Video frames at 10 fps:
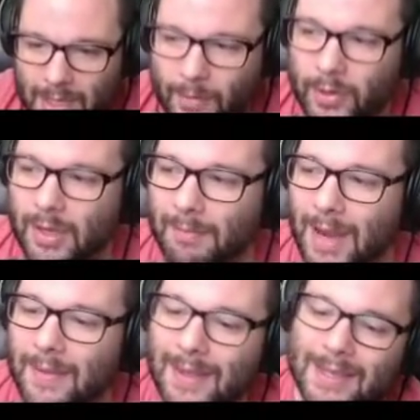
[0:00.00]
Now, when you
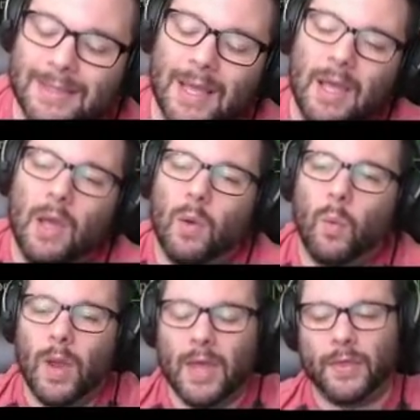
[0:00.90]
combine these
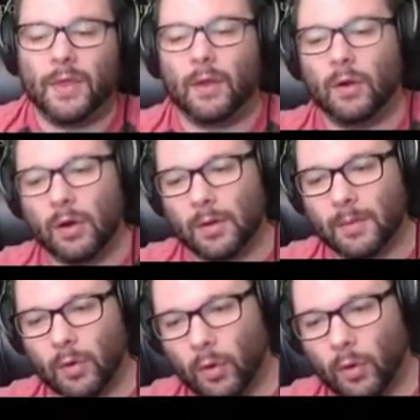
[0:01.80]
with her